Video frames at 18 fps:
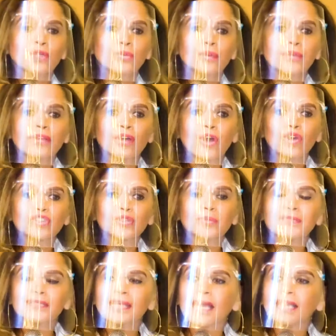with the
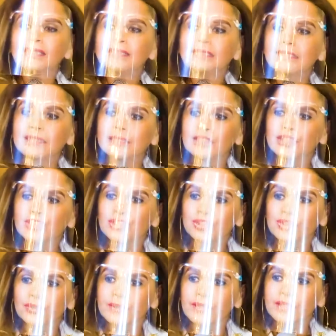hospitality
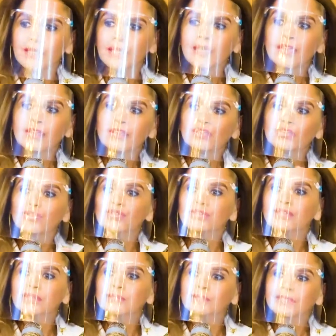industry, the
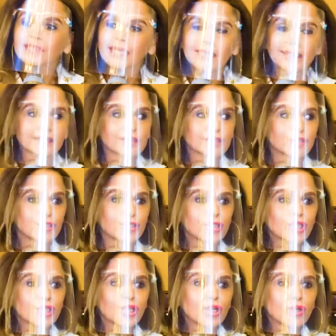tourism sector,
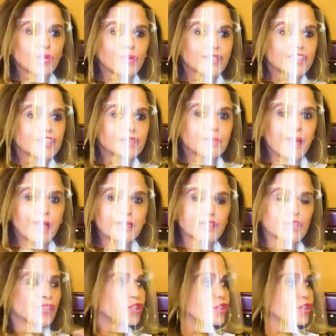we span a